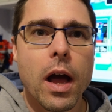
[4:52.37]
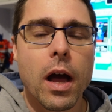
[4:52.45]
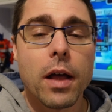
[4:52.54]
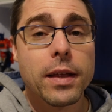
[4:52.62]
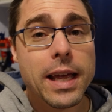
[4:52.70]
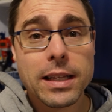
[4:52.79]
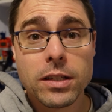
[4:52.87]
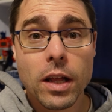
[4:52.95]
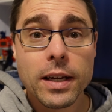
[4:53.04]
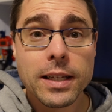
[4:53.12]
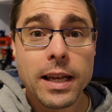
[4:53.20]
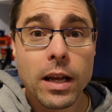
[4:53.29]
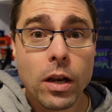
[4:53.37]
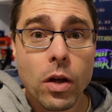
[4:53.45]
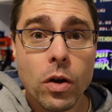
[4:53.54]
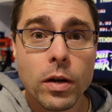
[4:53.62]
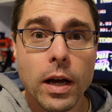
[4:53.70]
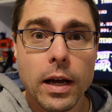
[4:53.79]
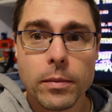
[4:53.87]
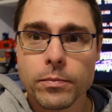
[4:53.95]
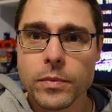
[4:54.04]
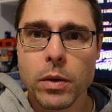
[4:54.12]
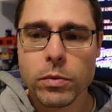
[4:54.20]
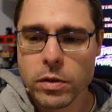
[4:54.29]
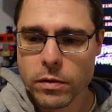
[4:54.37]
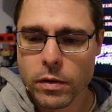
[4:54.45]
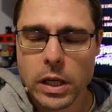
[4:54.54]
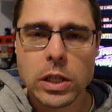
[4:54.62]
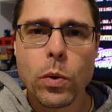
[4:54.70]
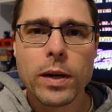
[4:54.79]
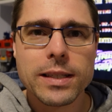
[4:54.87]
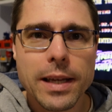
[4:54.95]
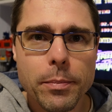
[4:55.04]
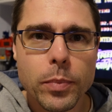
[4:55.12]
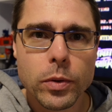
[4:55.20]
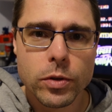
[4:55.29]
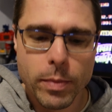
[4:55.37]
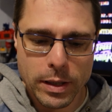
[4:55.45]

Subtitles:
The kids liked it a lot. It's quite simple.